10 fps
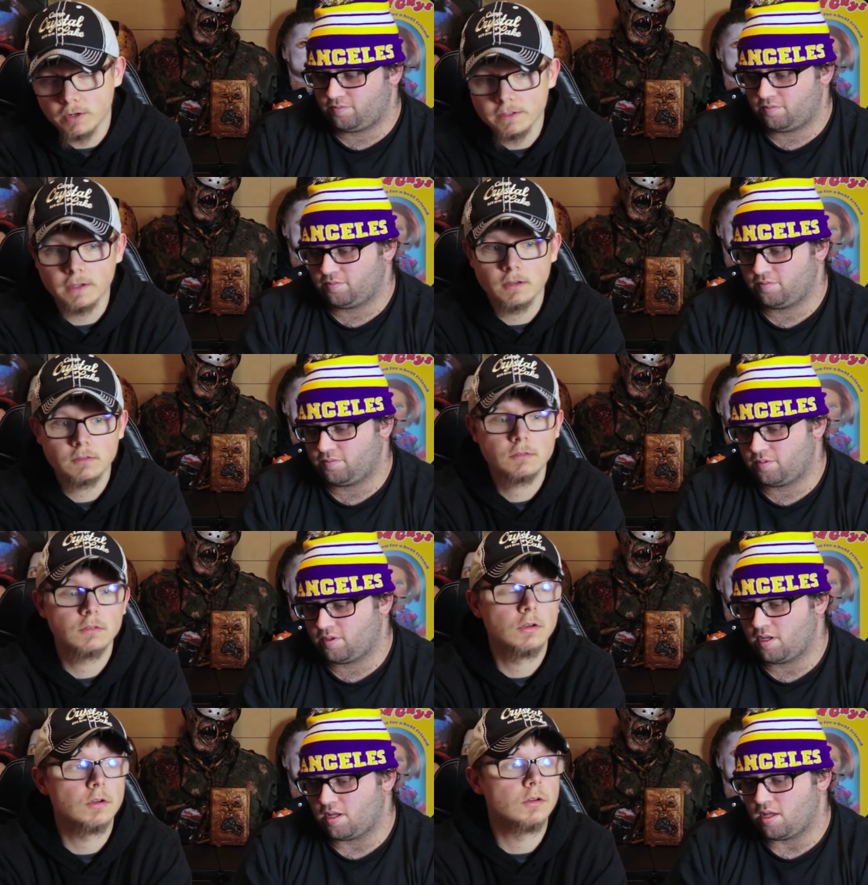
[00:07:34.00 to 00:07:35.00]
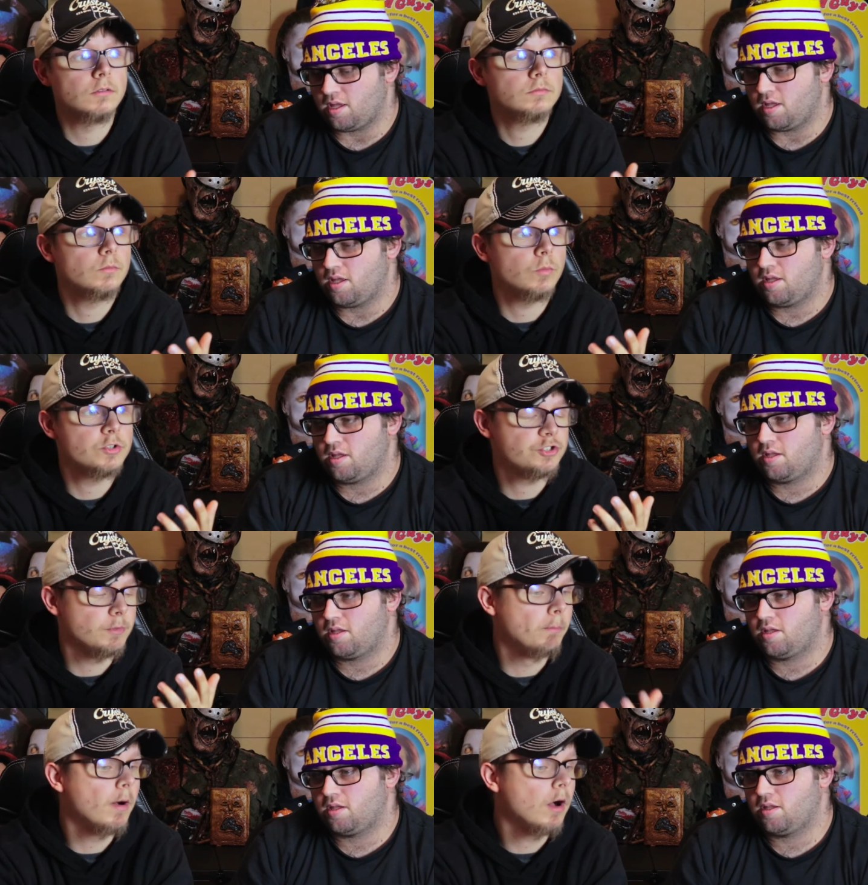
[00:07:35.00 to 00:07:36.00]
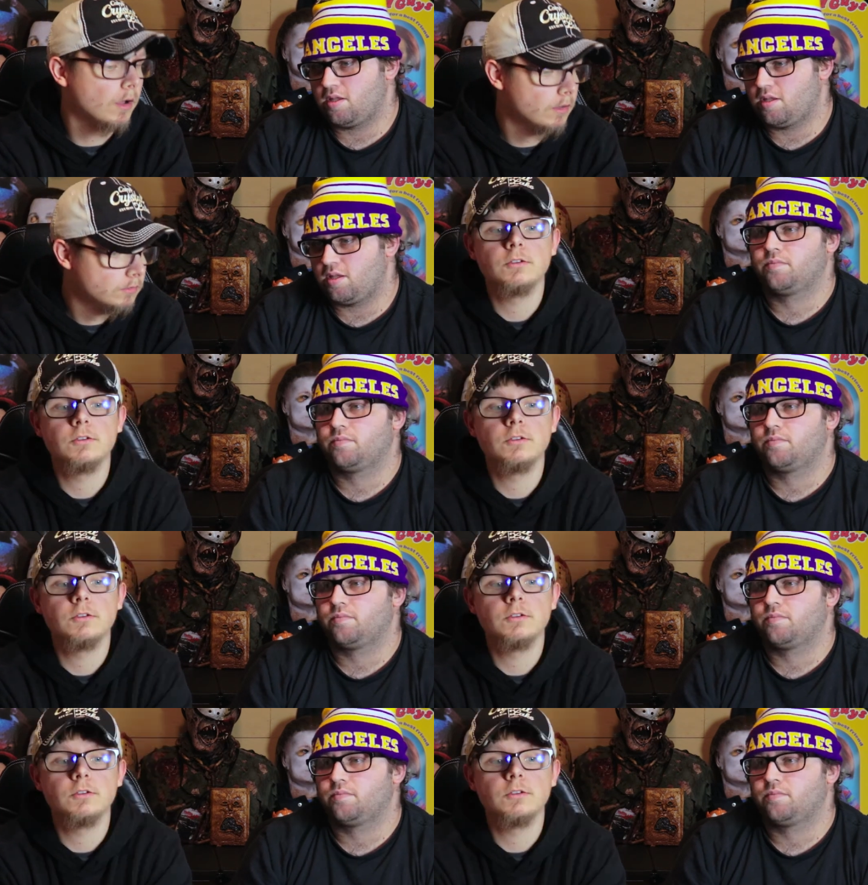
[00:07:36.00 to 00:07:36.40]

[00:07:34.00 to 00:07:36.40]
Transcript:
Speaker 1: Ray's house, the one she bought.